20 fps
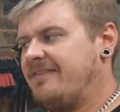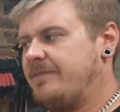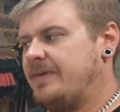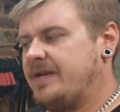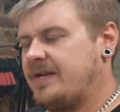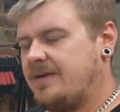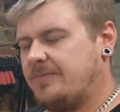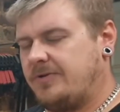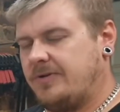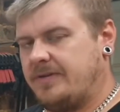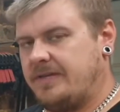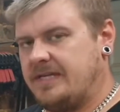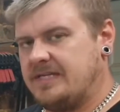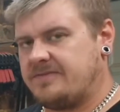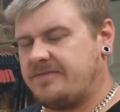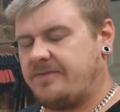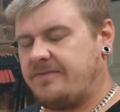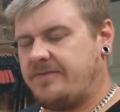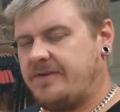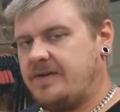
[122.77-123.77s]
made a couple of these
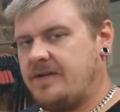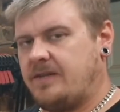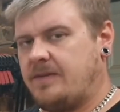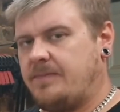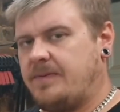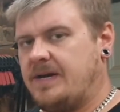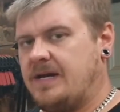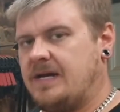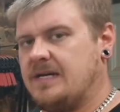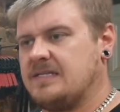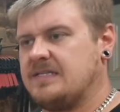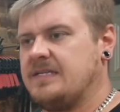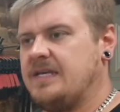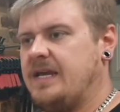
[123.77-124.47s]
for a friend in the past